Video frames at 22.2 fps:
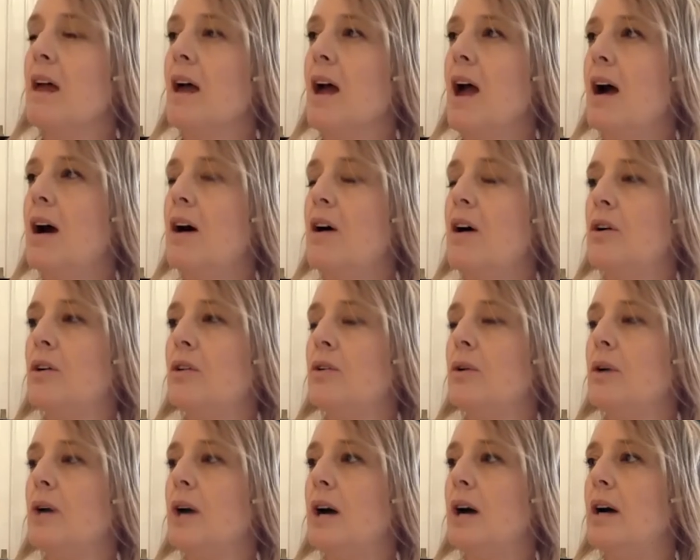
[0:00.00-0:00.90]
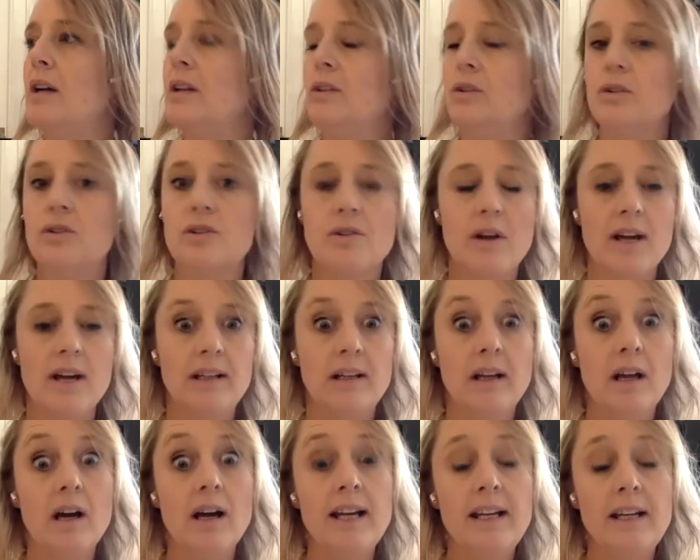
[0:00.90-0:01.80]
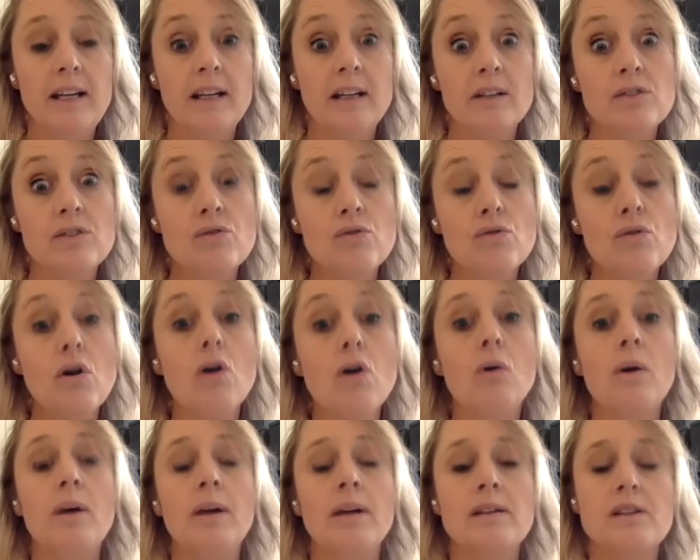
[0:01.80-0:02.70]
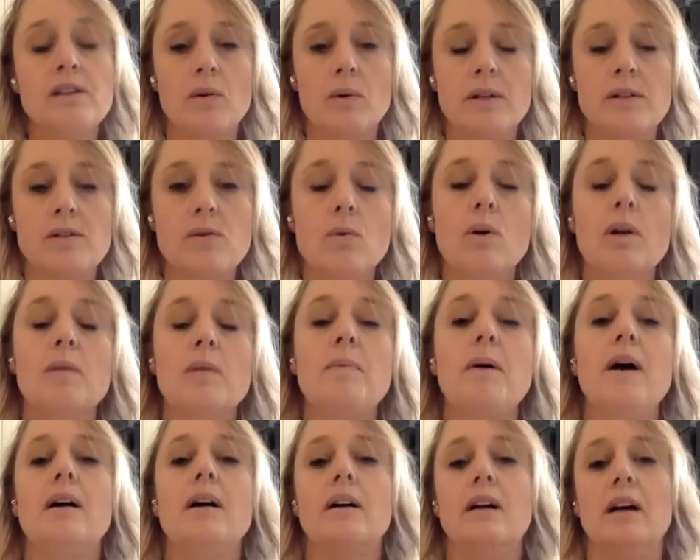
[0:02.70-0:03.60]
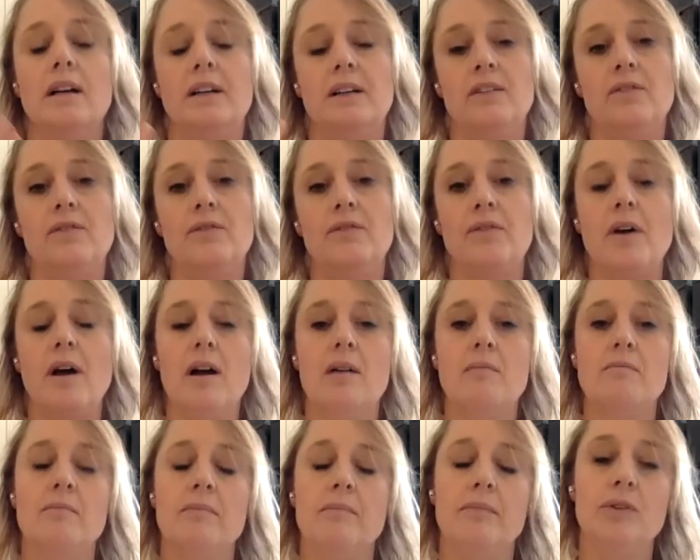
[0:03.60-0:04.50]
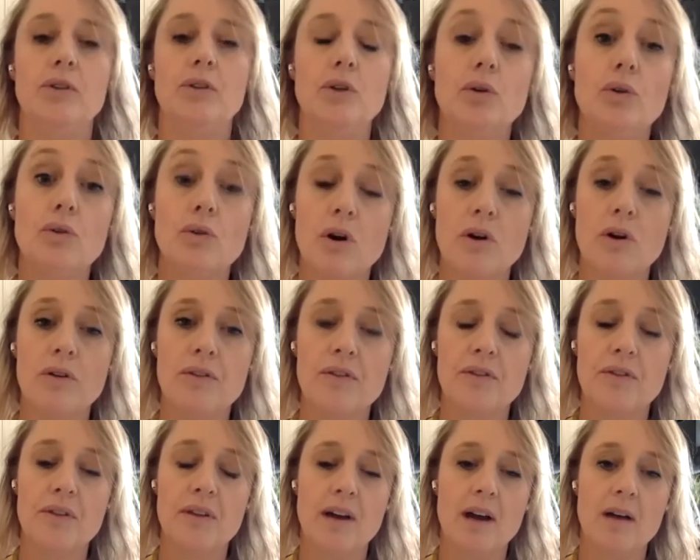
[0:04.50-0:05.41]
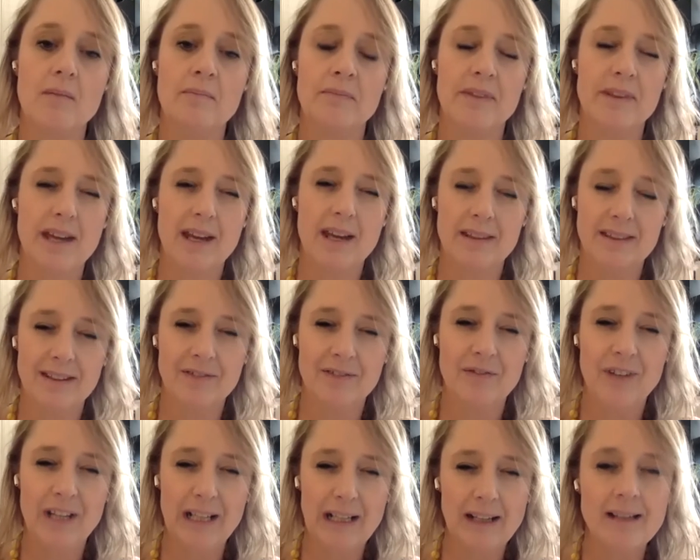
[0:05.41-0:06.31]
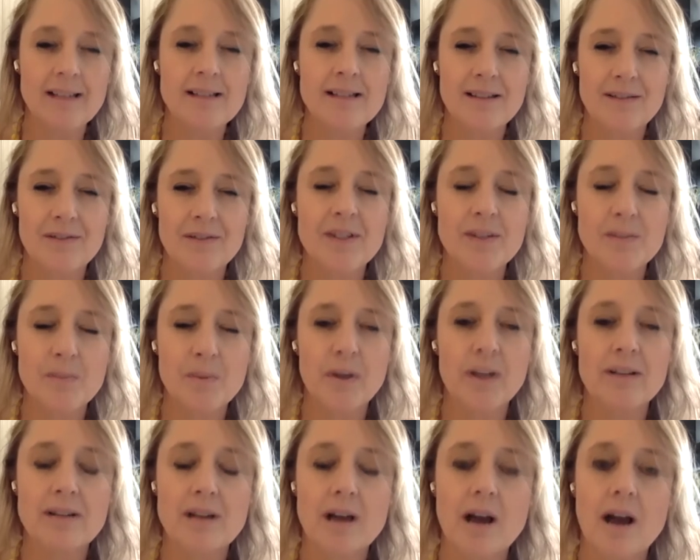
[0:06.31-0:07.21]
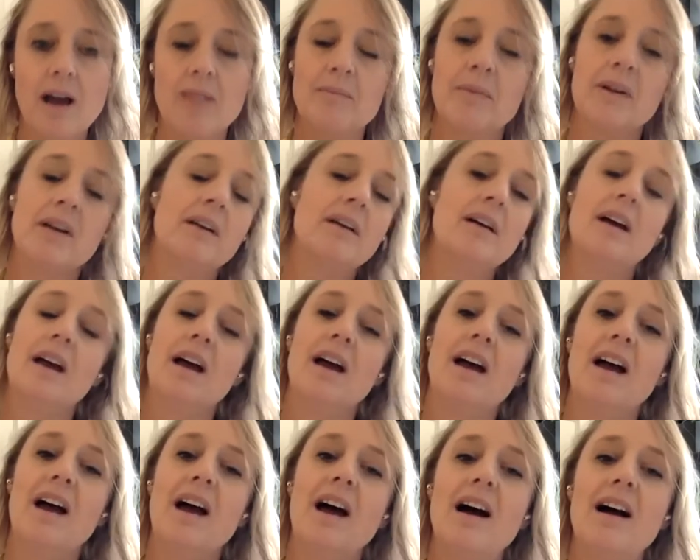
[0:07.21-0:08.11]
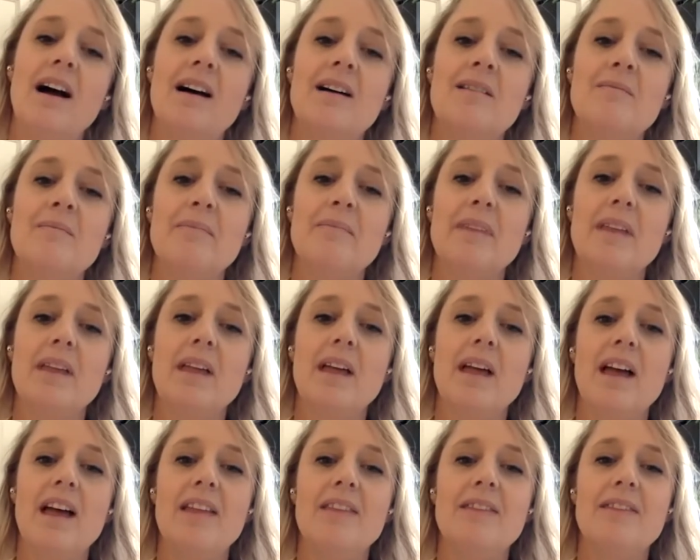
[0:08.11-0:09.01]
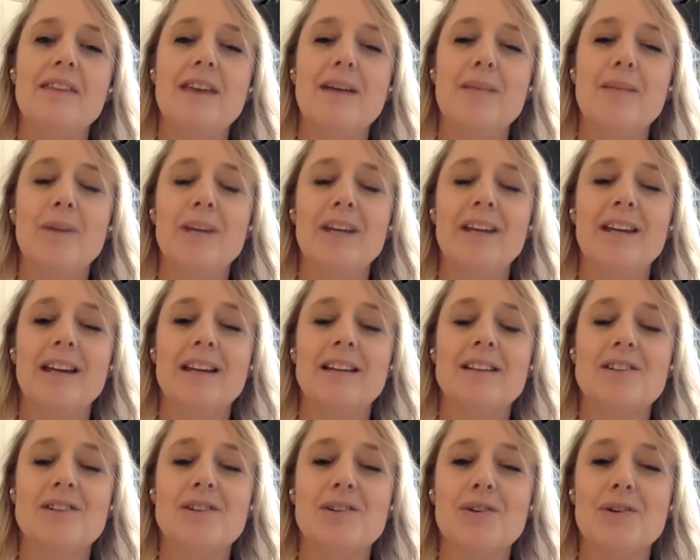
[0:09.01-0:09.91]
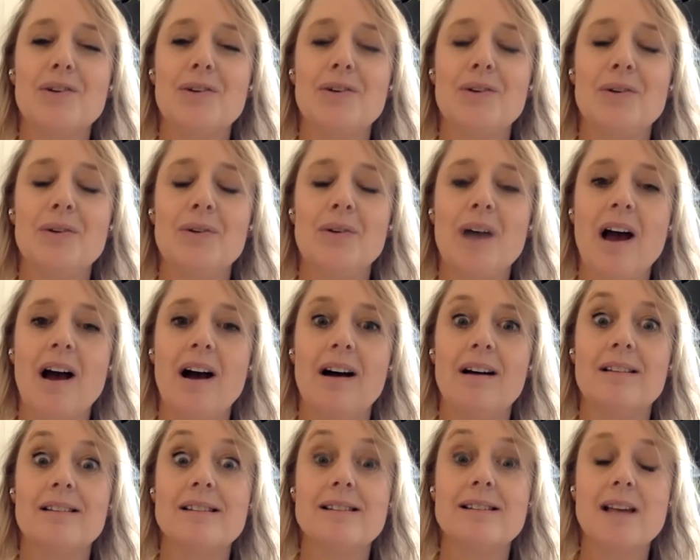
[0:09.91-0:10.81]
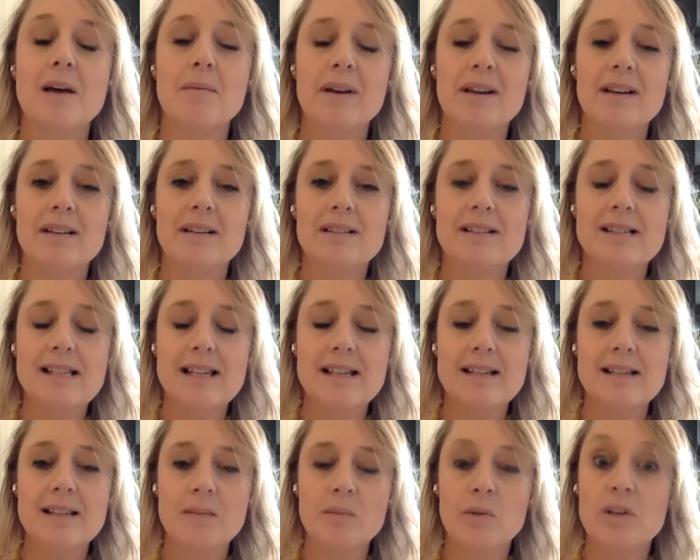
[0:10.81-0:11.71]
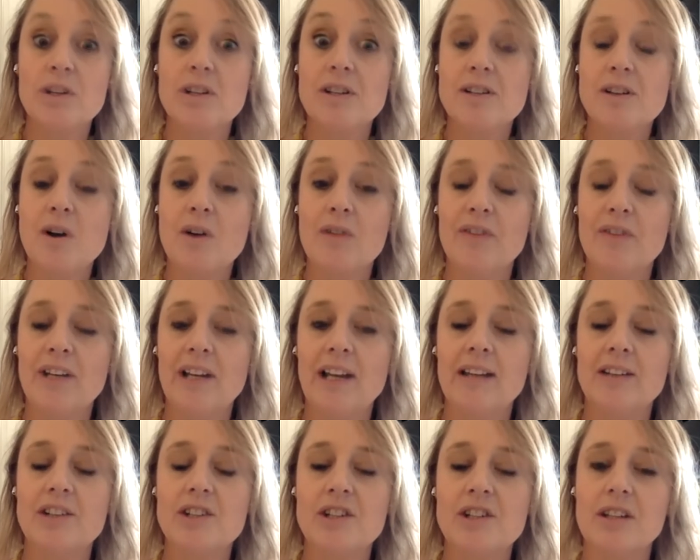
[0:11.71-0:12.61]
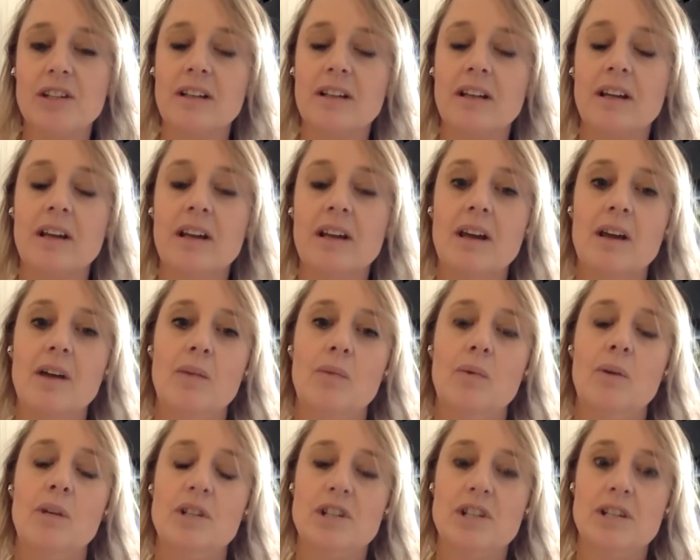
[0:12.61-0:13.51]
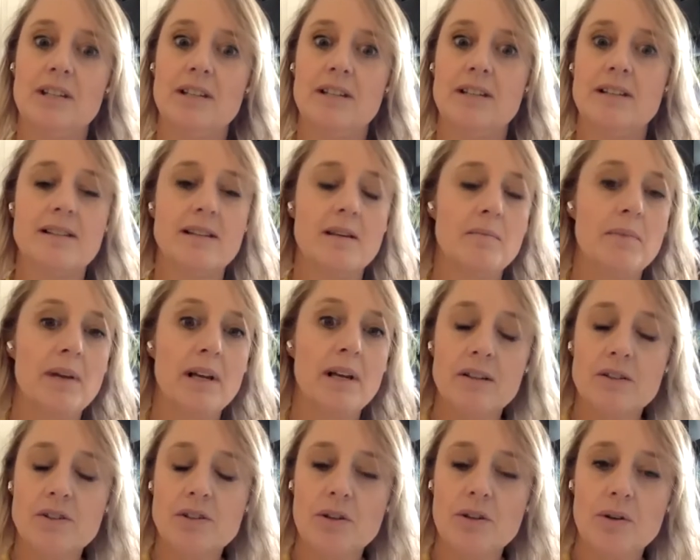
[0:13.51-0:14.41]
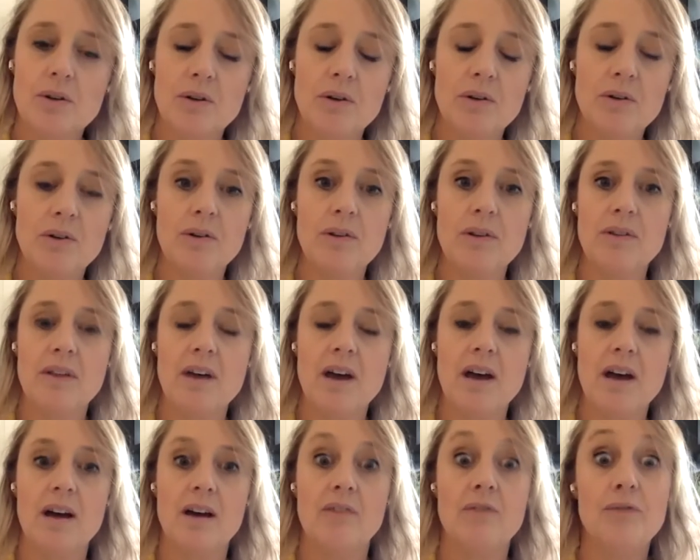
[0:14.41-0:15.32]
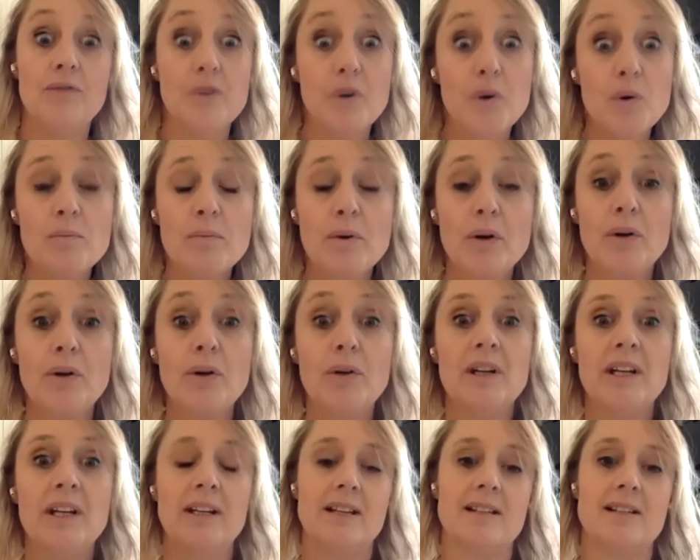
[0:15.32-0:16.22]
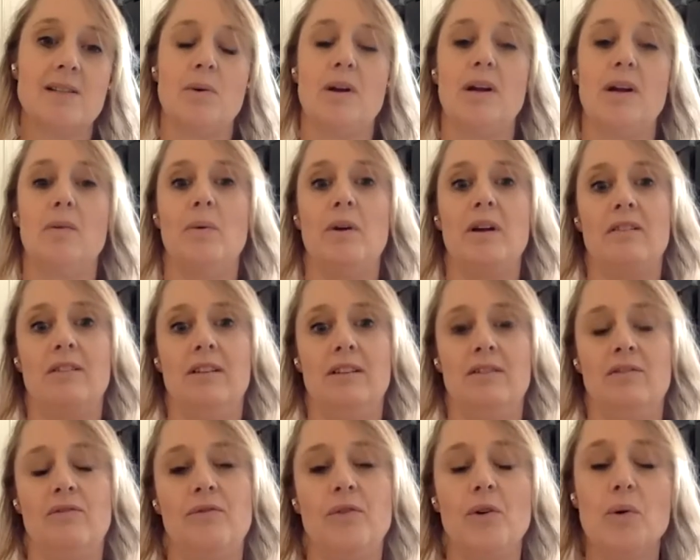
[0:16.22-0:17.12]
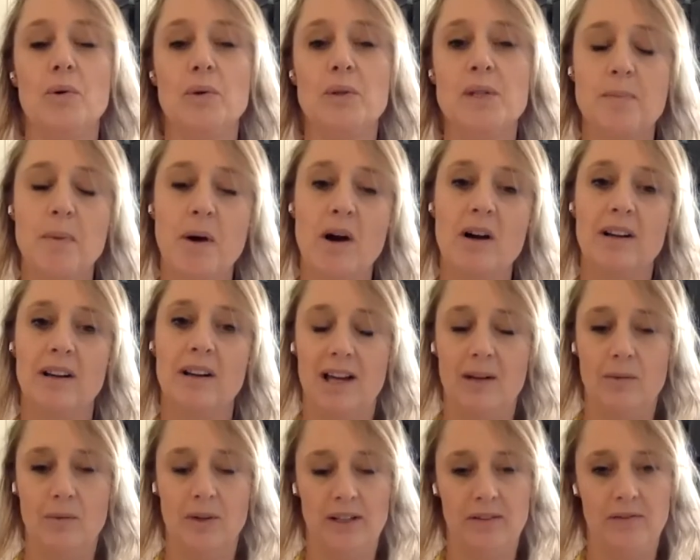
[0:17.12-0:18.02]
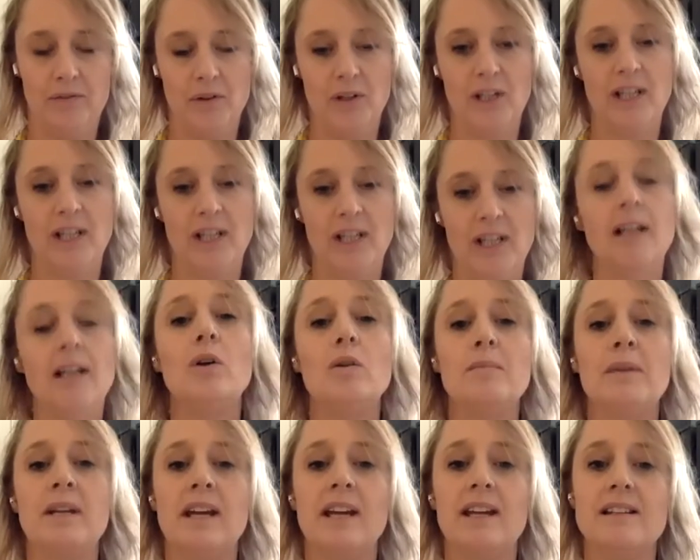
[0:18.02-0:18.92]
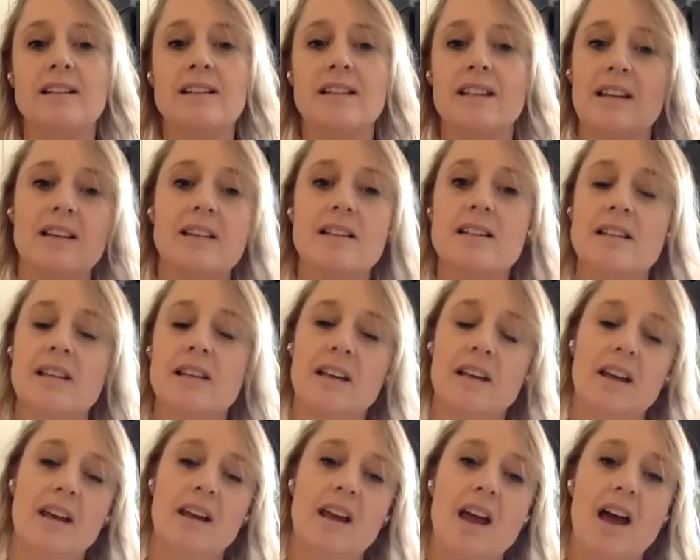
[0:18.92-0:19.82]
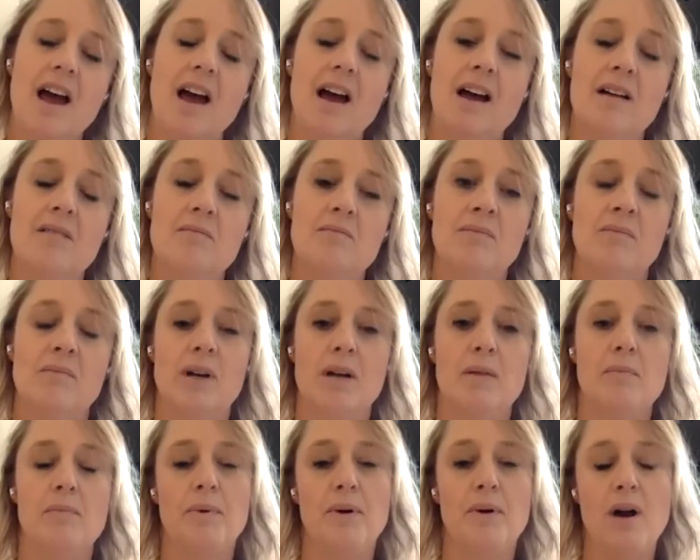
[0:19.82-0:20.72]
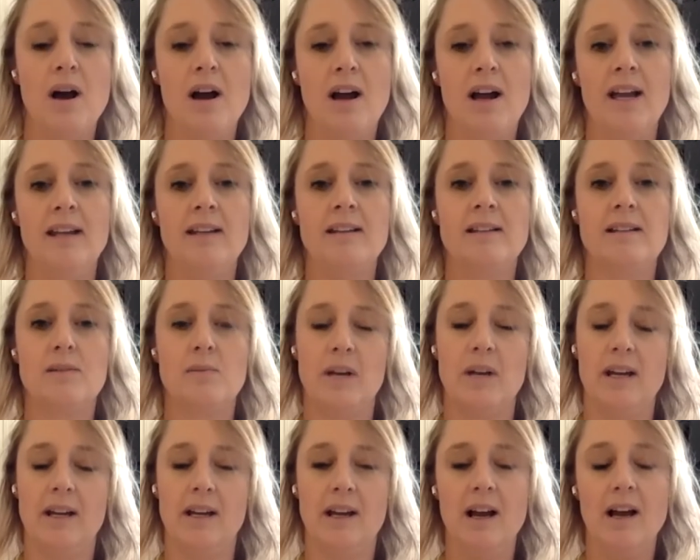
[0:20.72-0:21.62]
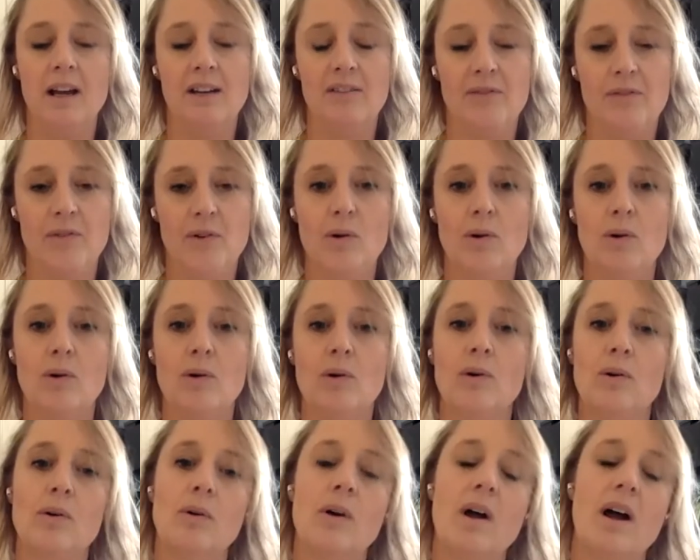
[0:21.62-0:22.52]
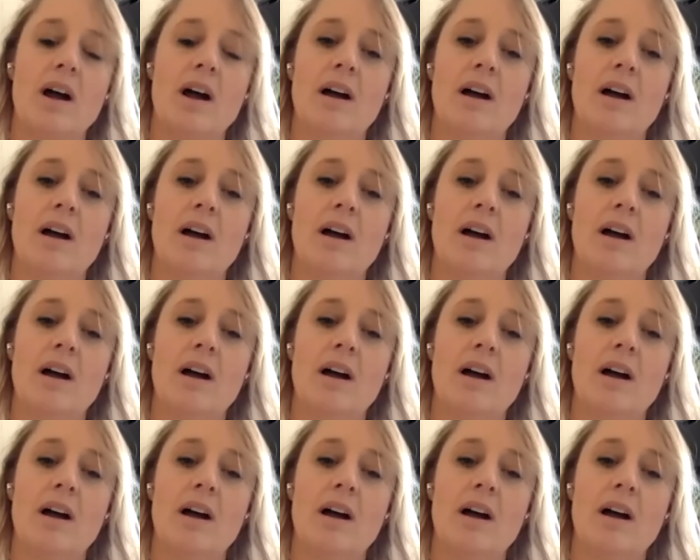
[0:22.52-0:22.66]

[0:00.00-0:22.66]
our uterine lining is growing. So it's all about kind of new growth and the feelings of springtime. And then we get to our summer season, which is ovulation, which is similar to the full moon. And it's where we're in full spotlight. We're fully illuminated. We're bright. We're colorful.